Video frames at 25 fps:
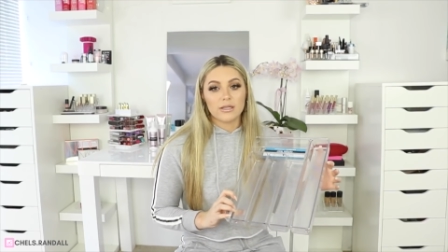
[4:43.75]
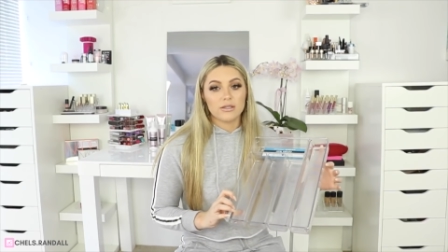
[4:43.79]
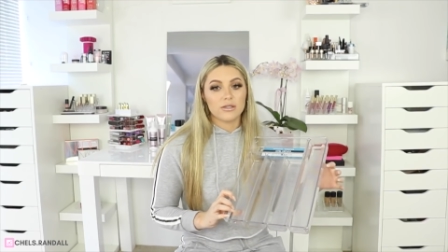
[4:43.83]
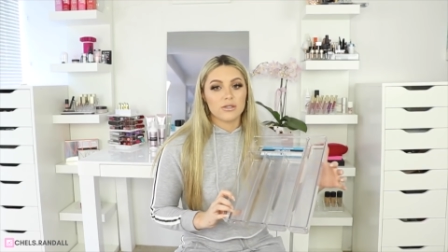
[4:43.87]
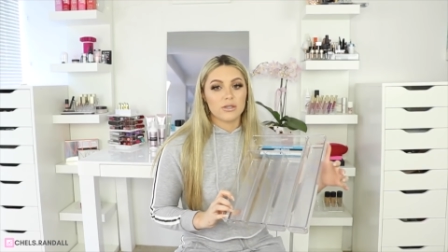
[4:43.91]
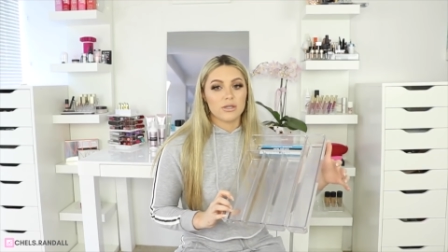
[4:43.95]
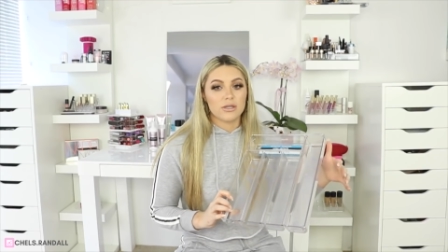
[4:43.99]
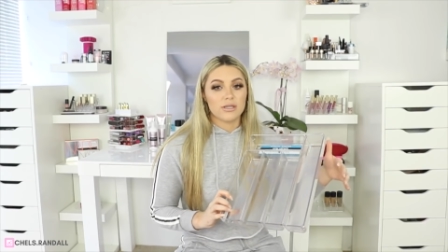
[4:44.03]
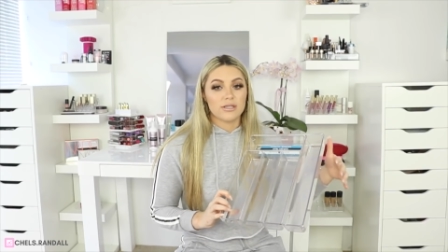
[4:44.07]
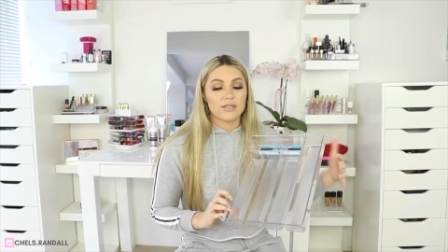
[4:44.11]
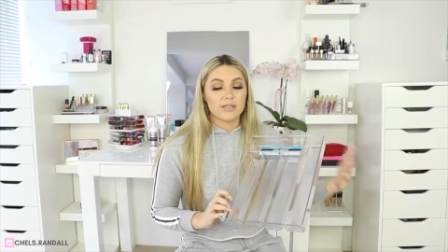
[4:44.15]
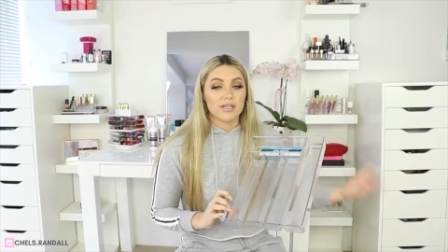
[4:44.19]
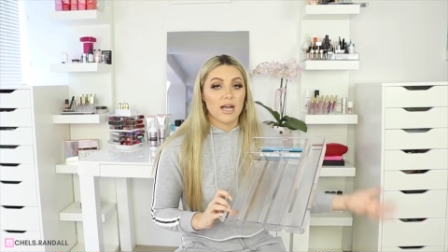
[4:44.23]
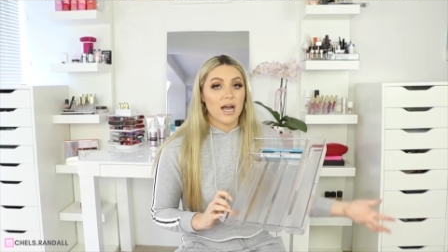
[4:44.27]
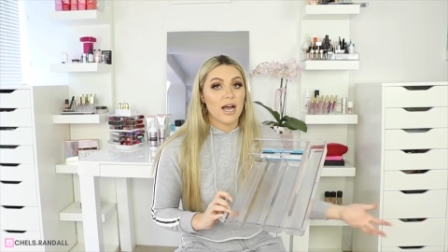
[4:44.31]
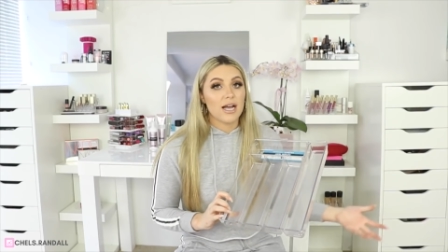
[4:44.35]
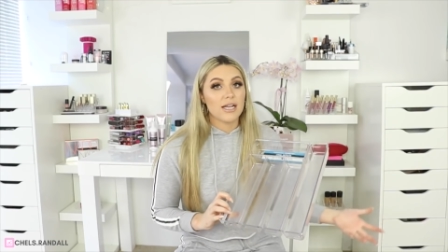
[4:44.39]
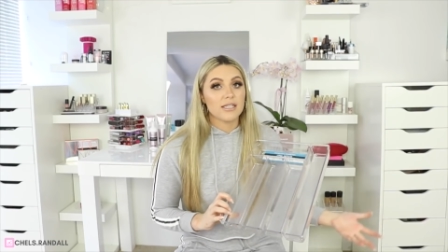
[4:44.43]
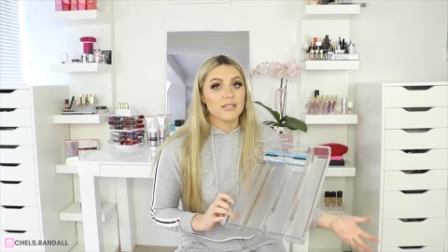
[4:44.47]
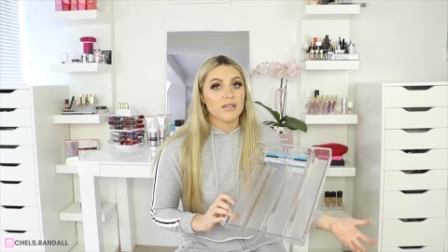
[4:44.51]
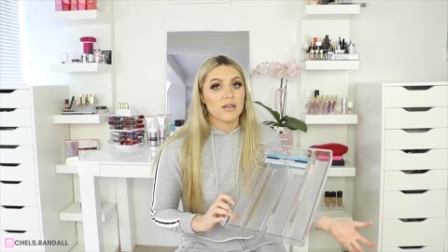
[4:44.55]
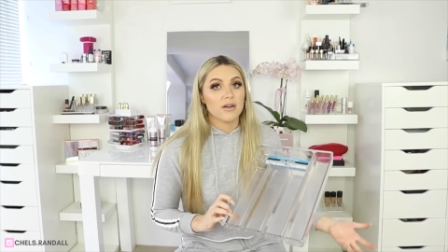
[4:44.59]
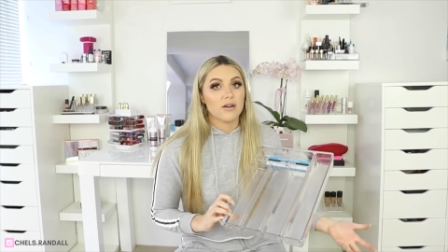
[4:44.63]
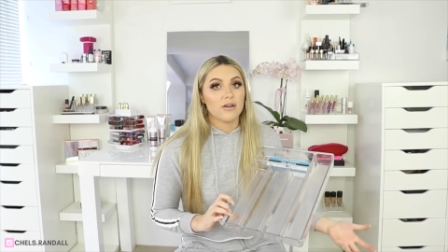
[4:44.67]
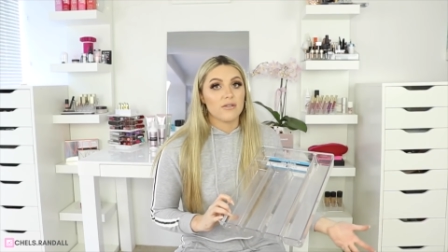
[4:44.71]
to the
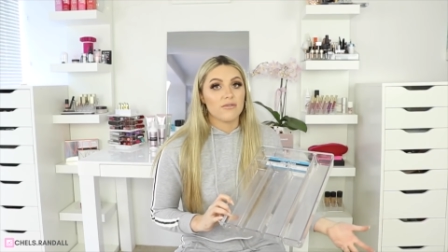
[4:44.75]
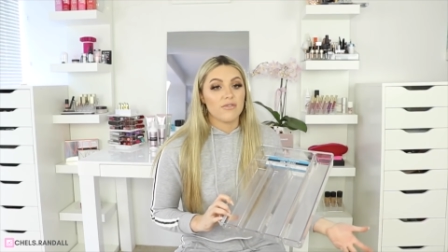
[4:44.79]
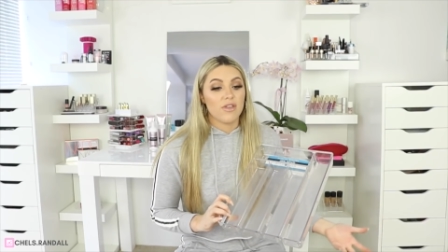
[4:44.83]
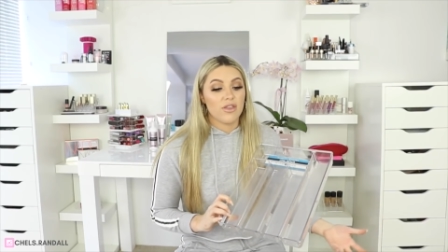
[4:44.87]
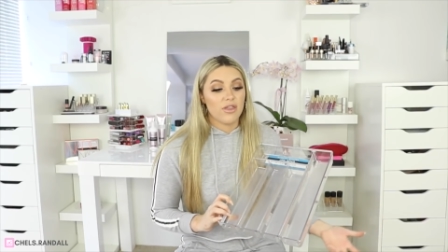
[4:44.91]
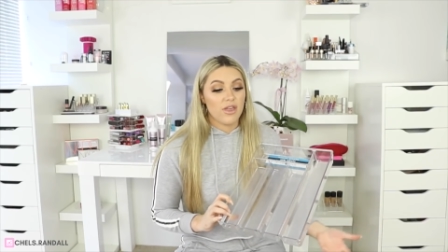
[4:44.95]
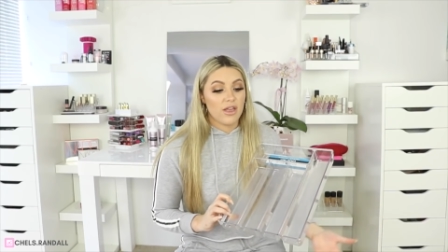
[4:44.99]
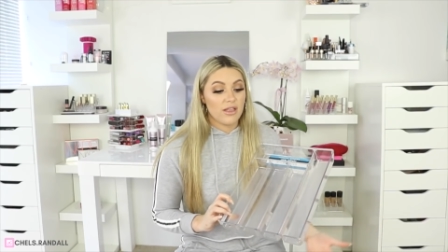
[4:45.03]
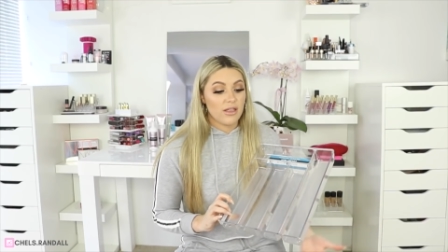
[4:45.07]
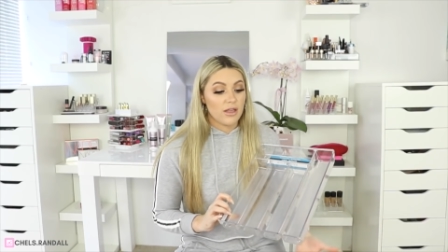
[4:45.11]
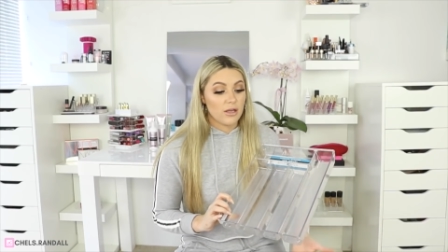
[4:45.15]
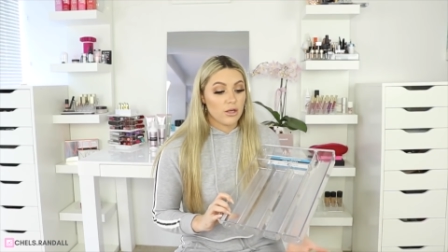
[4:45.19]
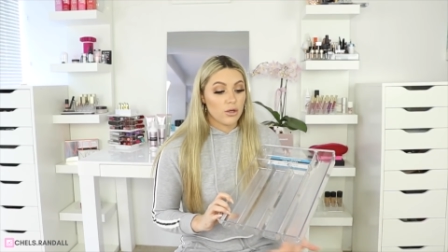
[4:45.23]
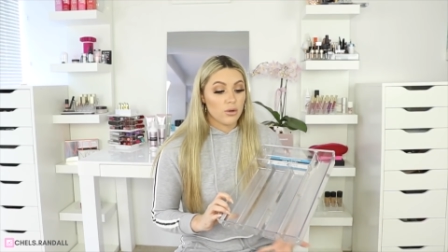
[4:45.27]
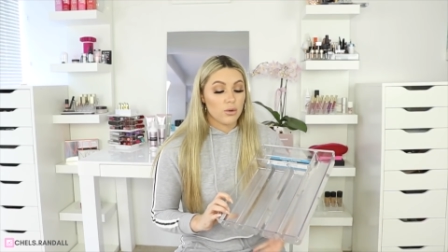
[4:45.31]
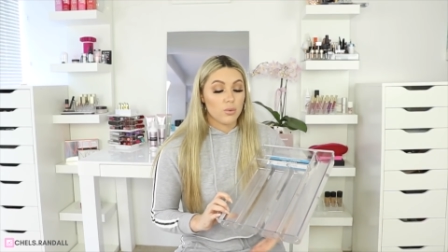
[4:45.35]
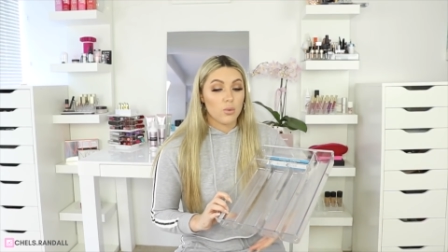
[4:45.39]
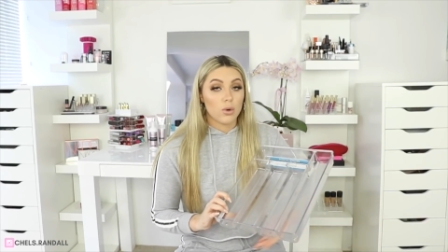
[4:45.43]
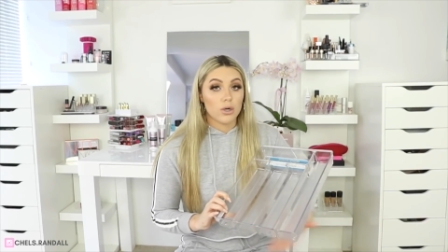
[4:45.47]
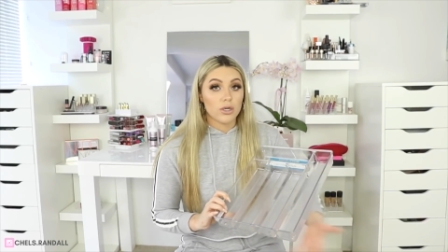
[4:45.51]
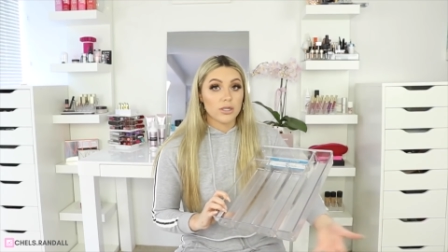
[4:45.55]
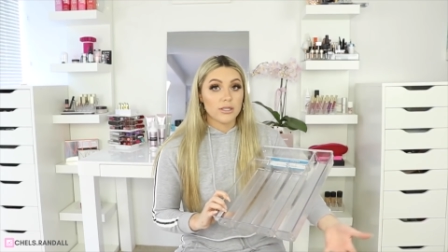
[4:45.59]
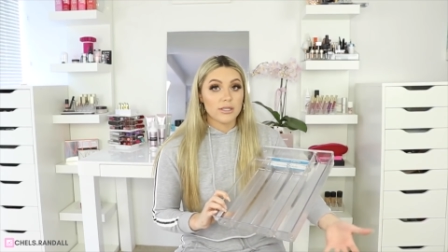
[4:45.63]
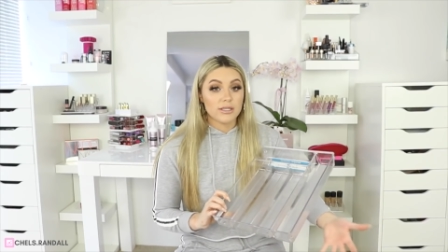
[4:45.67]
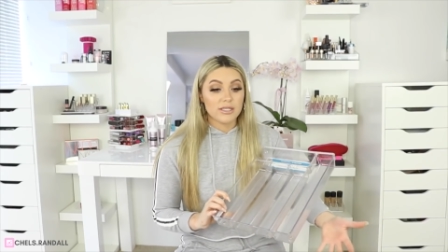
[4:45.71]
size of the thing that you
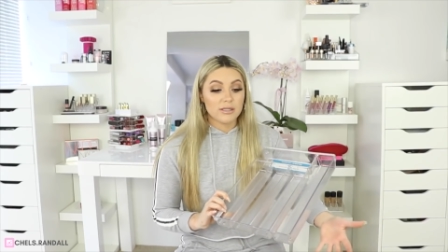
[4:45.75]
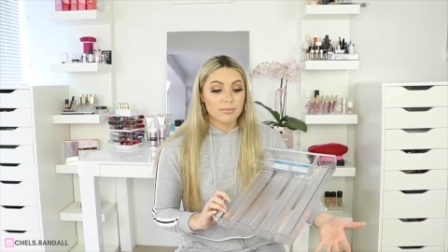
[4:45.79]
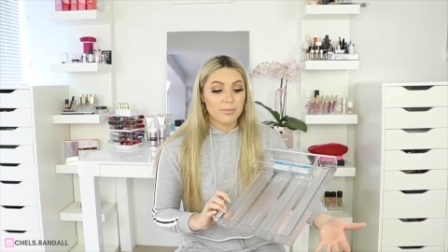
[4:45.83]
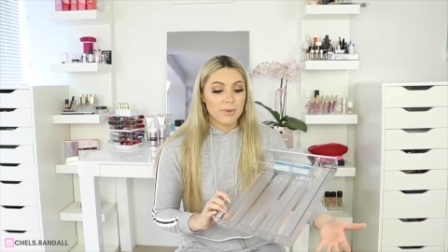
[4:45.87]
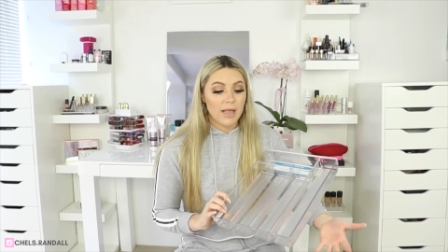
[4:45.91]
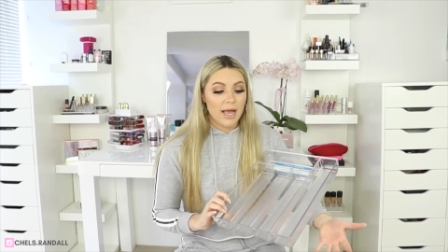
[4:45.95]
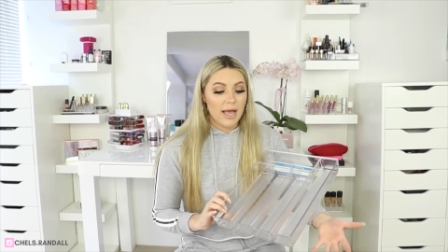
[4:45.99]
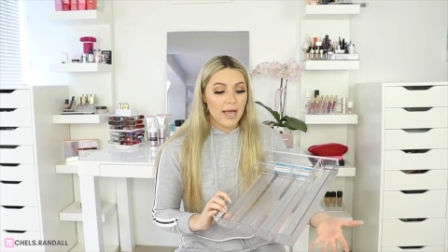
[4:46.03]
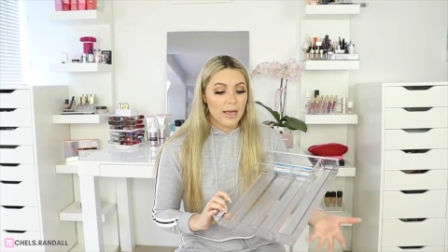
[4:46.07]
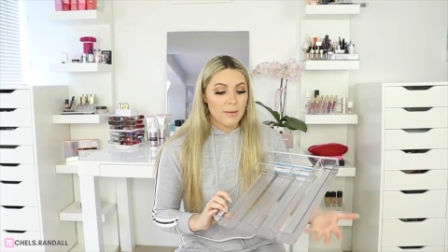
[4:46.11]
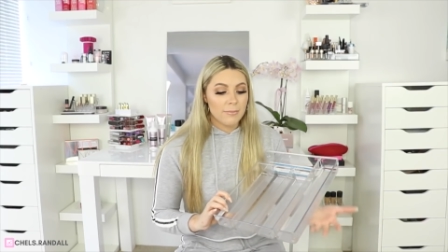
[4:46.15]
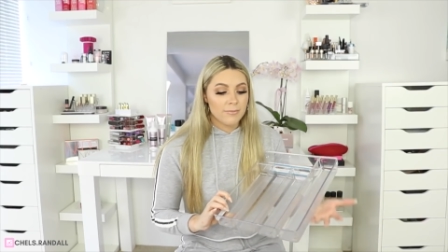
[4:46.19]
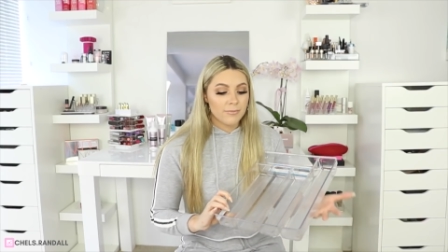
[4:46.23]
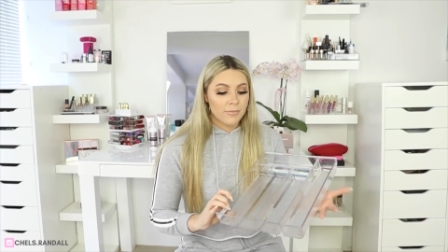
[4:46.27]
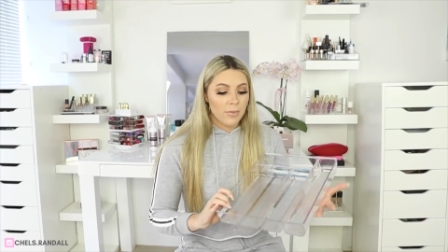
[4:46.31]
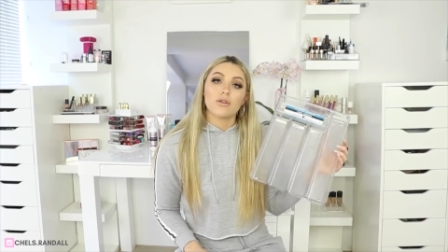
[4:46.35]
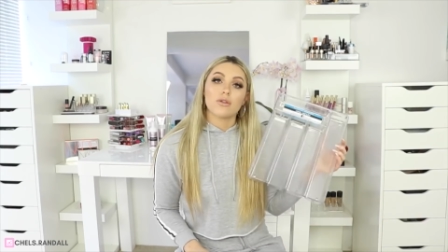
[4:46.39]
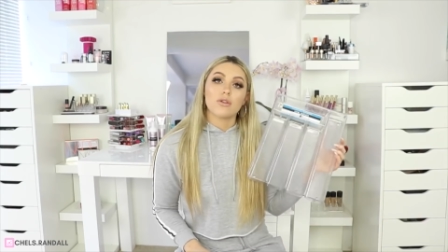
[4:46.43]
want to display.